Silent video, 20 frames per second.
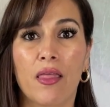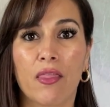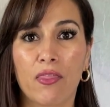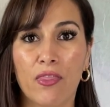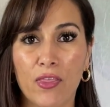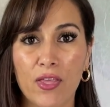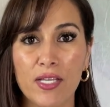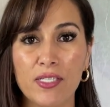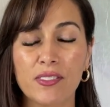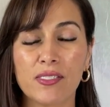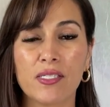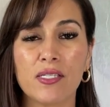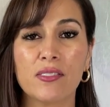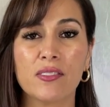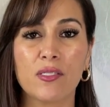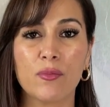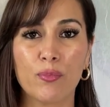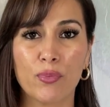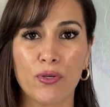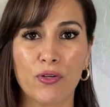this is
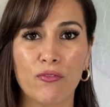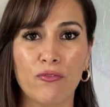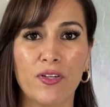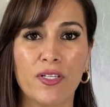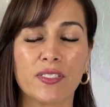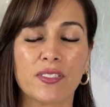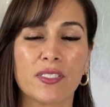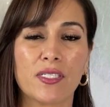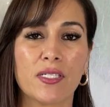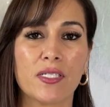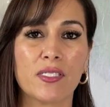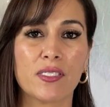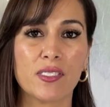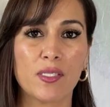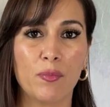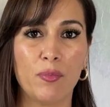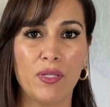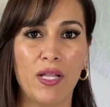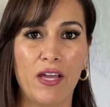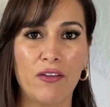the perfect
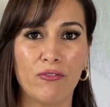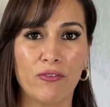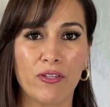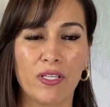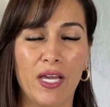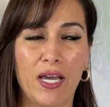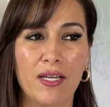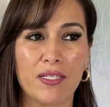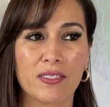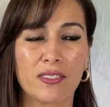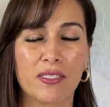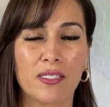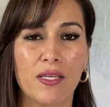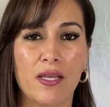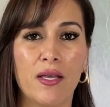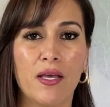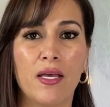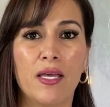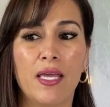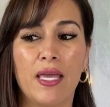supply for that.
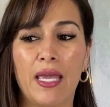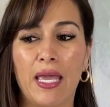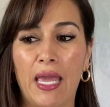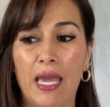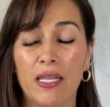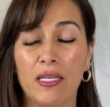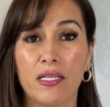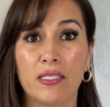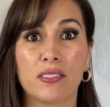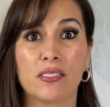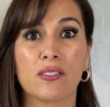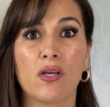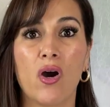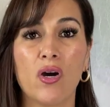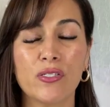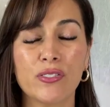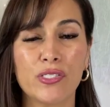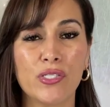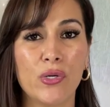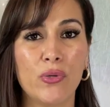And it's
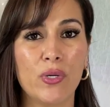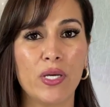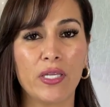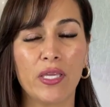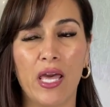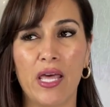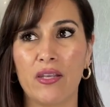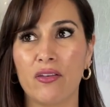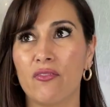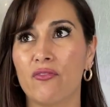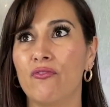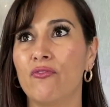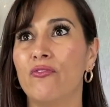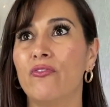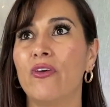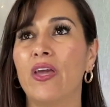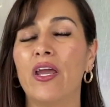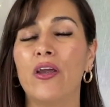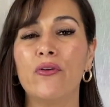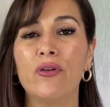also, again,
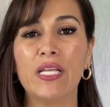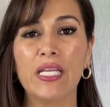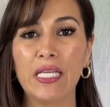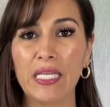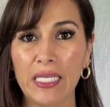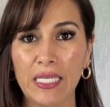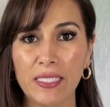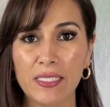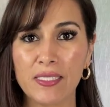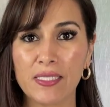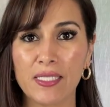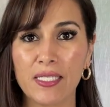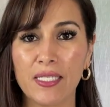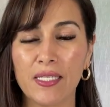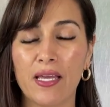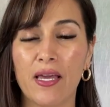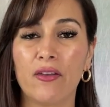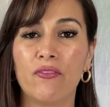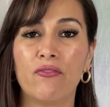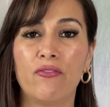very
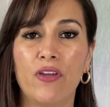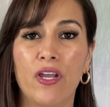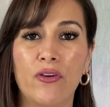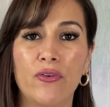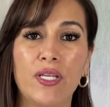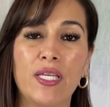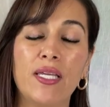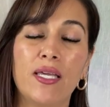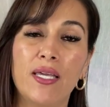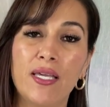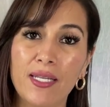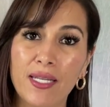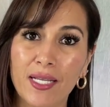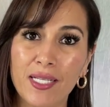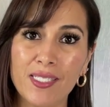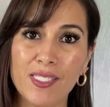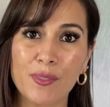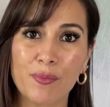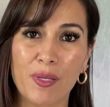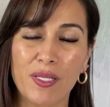easy and very
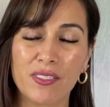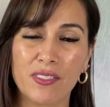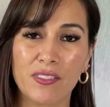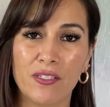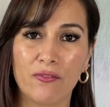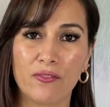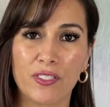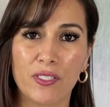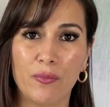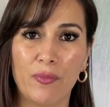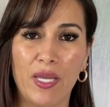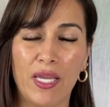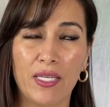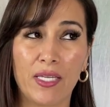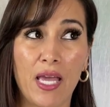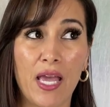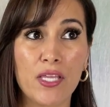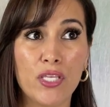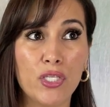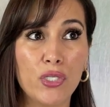inexpensive to
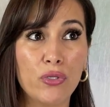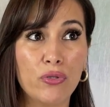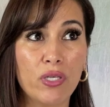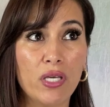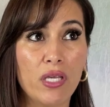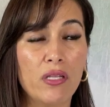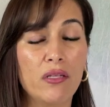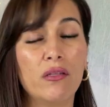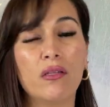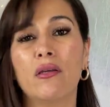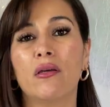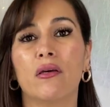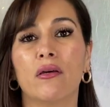make, and you can